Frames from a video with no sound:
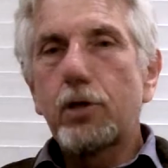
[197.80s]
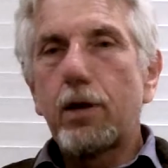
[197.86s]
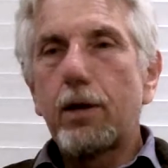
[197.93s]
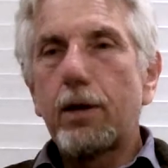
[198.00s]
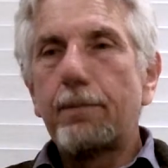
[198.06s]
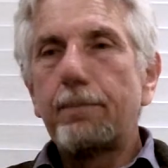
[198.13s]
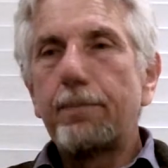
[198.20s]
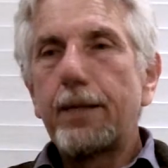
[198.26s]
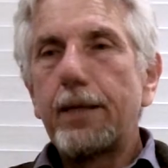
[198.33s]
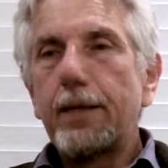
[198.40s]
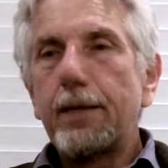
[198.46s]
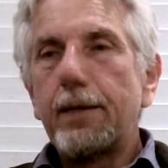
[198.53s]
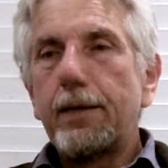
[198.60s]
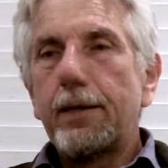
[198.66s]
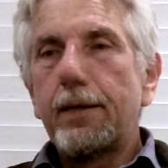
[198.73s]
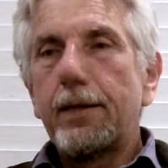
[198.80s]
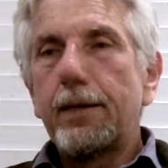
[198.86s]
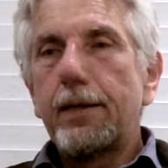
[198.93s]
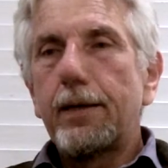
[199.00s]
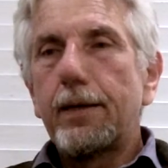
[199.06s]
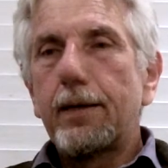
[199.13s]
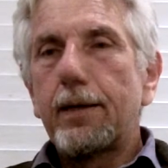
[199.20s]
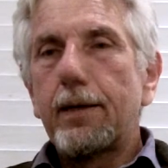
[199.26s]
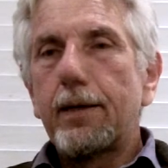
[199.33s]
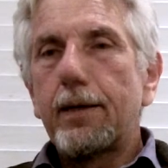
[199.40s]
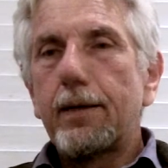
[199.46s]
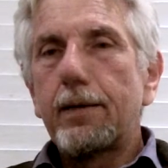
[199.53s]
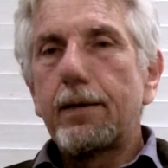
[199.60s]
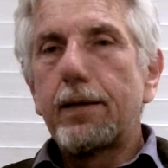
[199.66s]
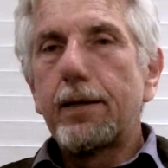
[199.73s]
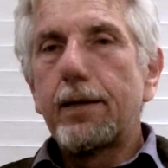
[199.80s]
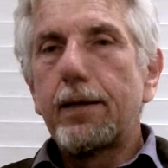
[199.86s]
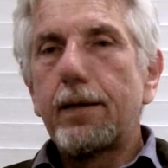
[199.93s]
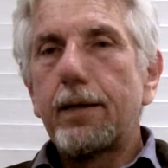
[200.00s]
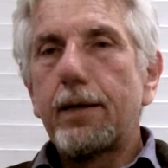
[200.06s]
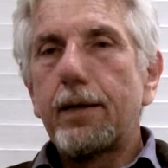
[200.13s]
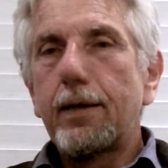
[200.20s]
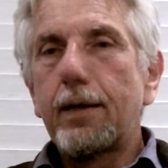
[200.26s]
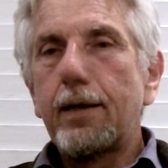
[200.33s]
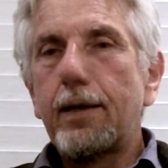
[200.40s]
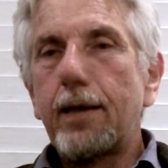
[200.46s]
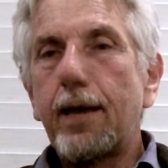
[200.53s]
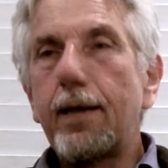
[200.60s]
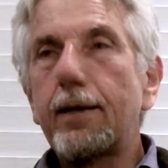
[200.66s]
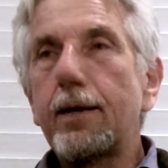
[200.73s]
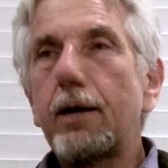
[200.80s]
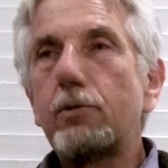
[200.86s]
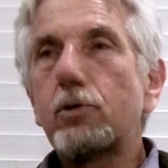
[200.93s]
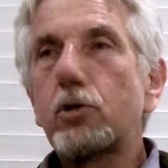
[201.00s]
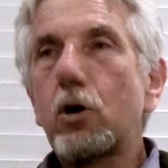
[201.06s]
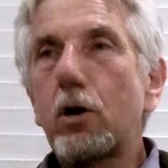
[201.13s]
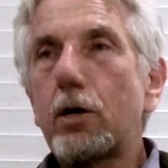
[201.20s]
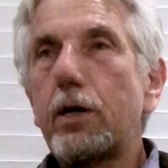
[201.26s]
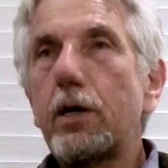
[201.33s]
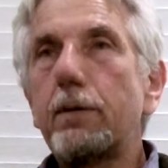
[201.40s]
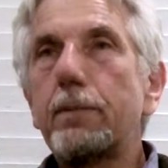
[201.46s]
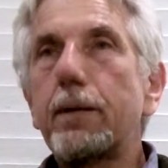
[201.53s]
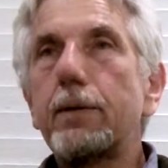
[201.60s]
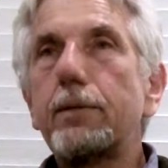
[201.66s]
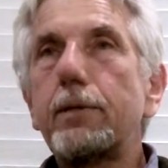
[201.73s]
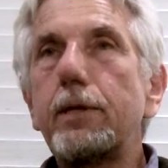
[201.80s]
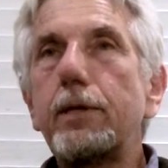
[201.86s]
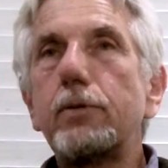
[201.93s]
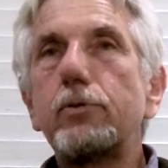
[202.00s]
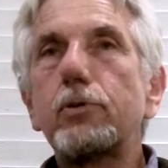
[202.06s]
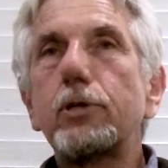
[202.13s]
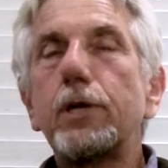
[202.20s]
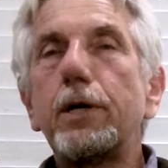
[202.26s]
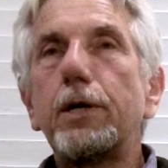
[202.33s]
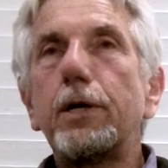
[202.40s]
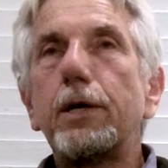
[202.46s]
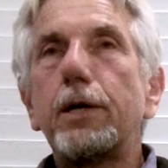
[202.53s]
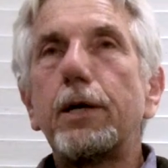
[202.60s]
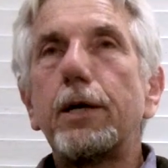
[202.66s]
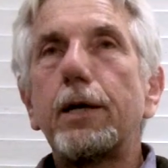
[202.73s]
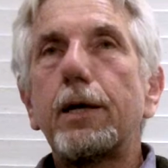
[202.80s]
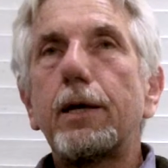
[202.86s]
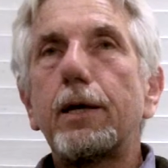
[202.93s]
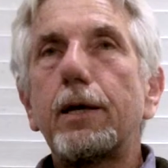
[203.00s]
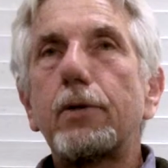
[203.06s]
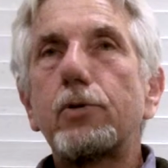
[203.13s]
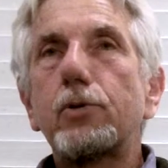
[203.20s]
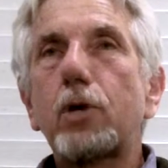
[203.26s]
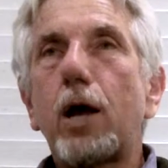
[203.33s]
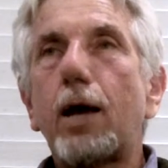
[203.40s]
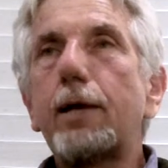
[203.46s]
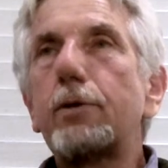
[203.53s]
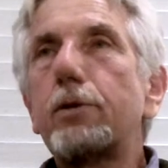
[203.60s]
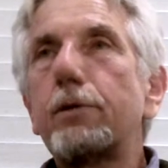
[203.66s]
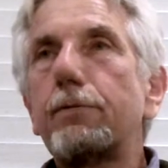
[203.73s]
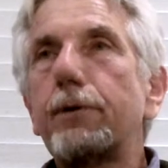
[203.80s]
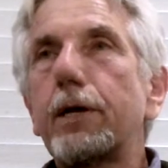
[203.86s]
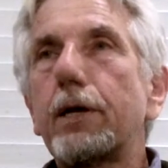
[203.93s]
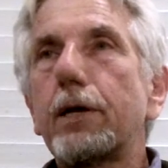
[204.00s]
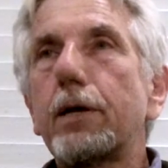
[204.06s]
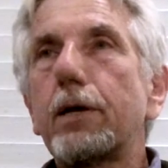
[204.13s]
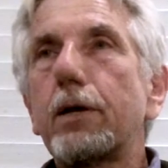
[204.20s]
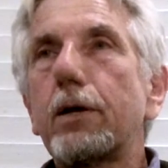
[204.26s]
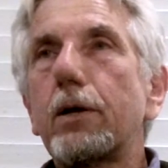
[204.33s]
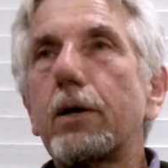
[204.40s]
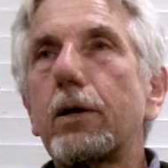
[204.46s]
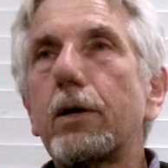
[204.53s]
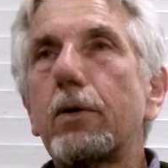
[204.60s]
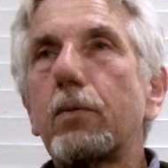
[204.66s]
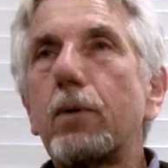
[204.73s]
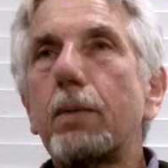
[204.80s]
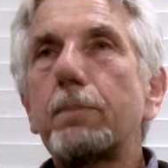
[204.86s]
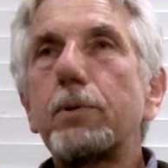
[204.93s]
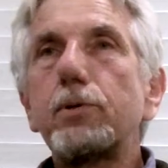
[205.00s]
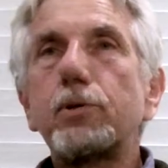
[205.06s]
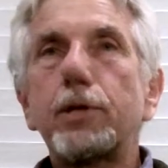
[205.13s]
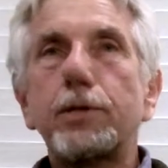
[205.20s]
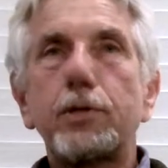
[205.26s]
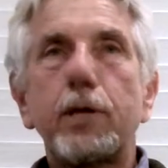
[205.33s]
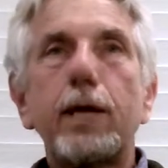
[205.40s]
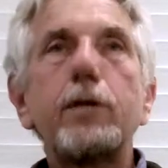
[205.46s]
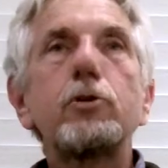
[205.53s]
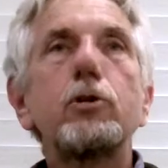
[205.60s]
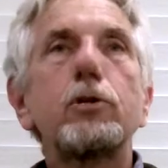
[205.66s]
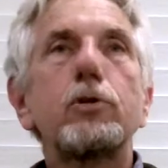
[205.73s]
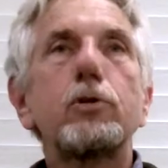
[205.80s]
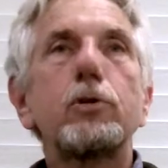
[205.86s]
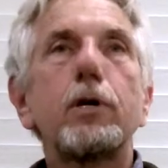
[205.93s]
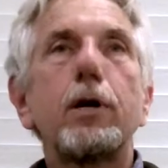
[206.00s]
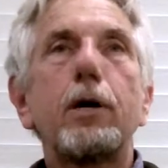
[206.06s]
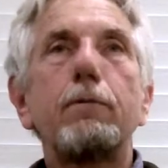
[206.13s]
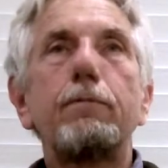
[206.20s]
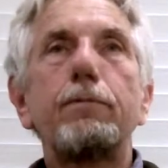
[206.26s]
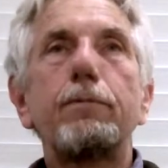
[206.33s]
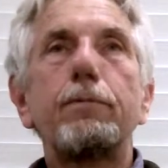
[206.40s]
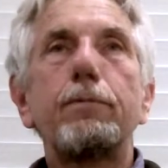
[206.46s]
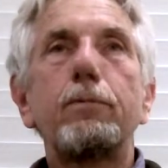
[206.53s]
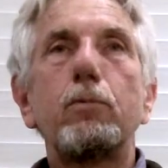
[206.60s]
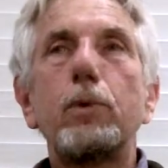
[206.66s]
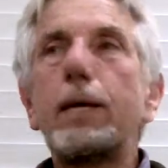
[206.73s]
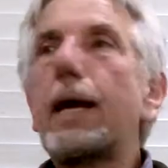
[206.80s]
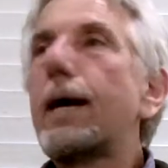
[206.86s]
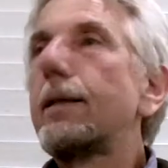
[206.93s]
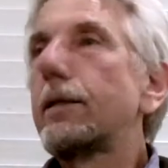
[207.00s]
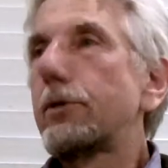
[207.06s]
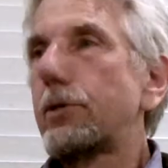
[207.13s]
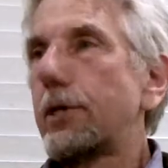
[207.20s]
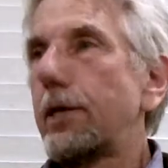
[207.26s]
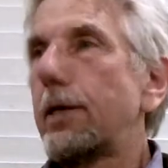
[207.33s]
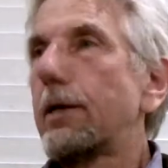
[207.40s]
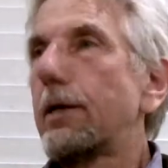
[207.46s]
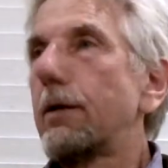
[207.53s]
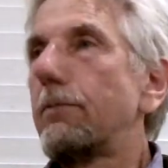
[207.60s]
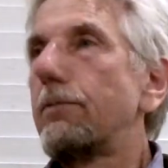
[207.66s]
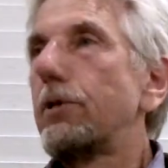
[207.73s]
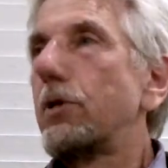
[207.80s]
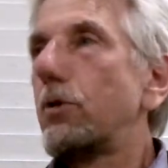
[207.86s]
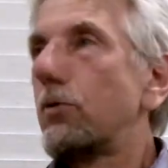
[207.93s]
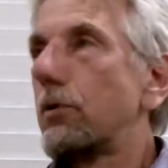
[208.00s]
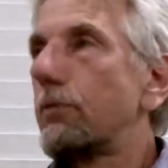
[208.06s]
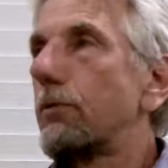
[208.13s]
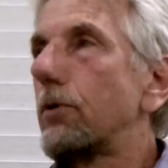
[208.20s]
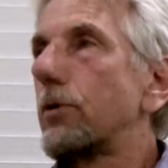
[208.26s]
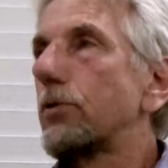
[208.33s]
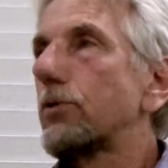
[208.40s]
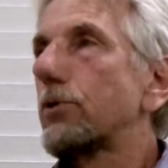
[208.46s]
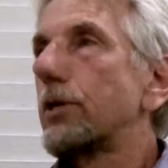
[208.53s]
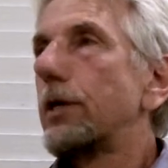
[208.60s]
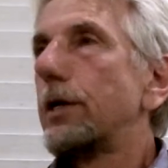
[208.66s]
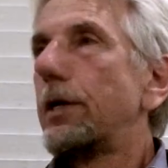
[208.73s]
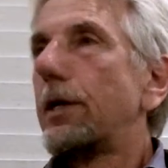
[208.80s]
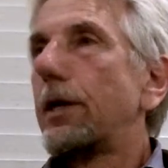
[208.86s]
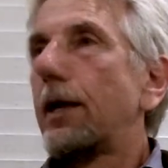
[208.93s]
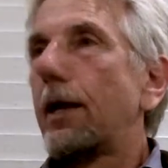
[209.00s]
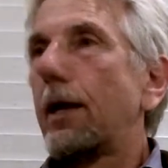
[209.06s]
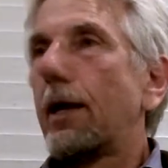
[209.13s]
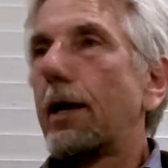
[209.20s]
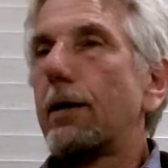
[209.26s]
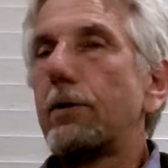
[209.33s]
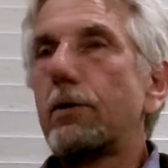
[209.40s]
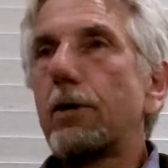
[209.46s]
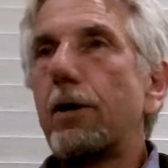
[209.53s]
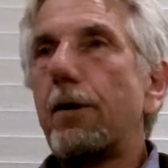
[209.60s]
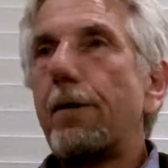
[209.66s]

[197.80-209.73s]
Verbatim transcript: time, uh, again, I was talking about these scientific representations of reality of the universe and